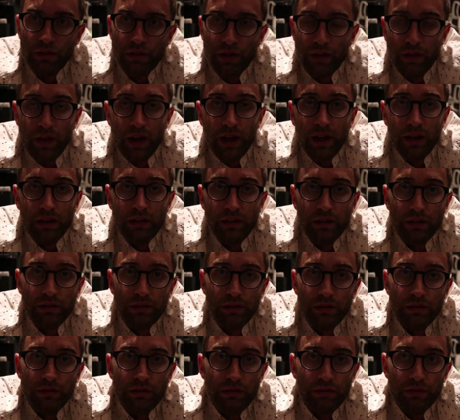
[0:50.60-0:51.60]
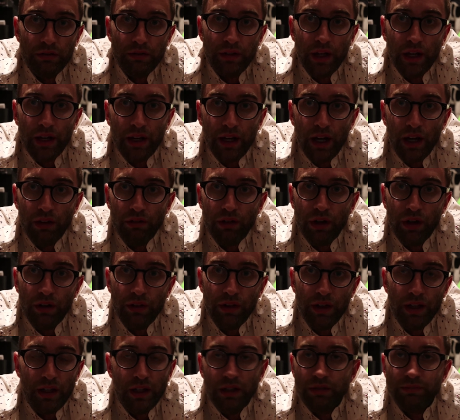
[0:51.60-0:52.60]
See that? That cut right
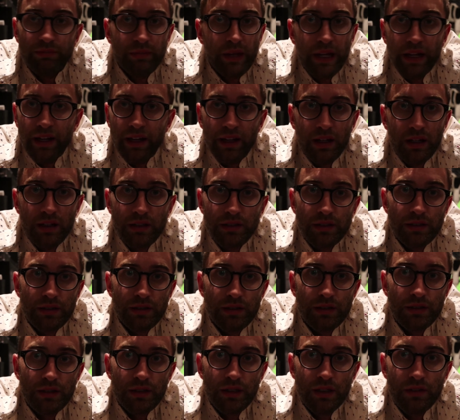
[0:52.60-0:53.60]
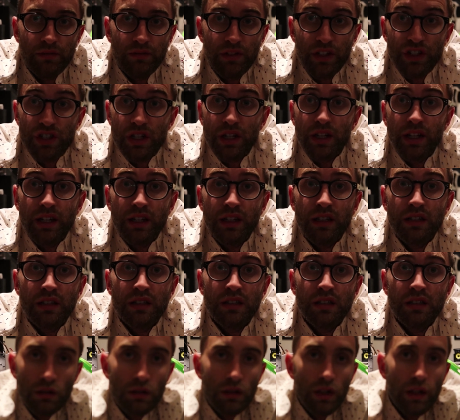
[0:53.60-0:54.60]
there? Meaningless visually.
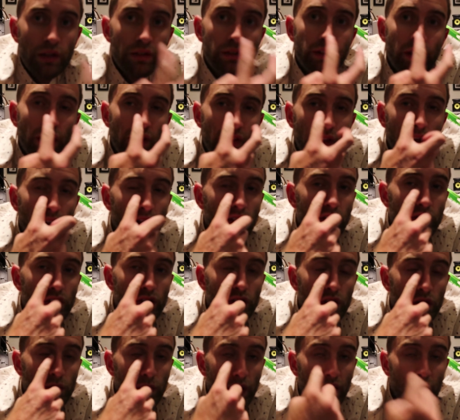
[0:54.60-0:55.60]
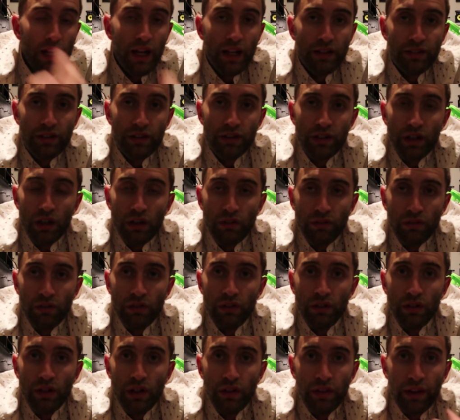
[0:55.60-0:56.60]
And see that? Just took my glasses
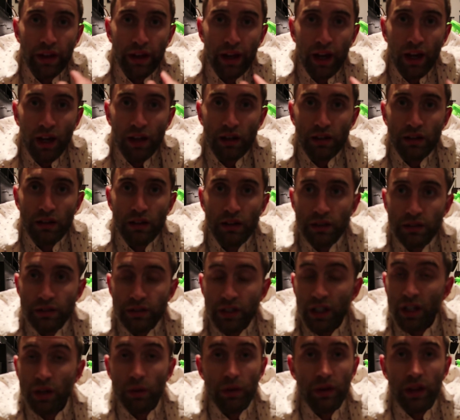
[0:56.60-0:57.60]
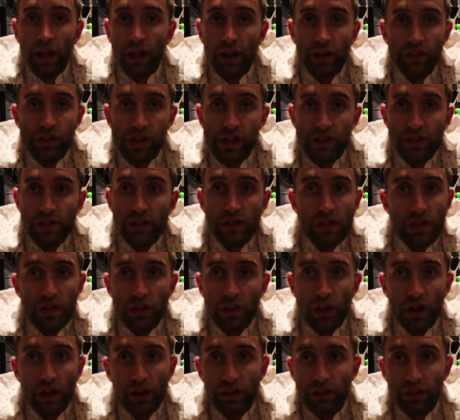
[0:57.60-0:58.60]
off in the cut. Did it without a
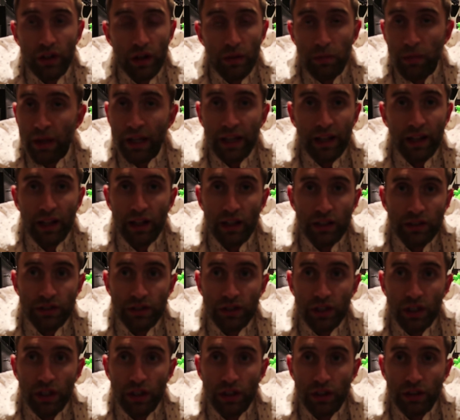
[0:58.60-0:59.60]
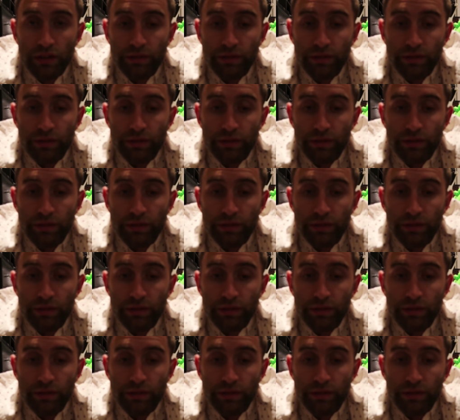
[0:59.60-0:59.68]
transition though, so meaningless too.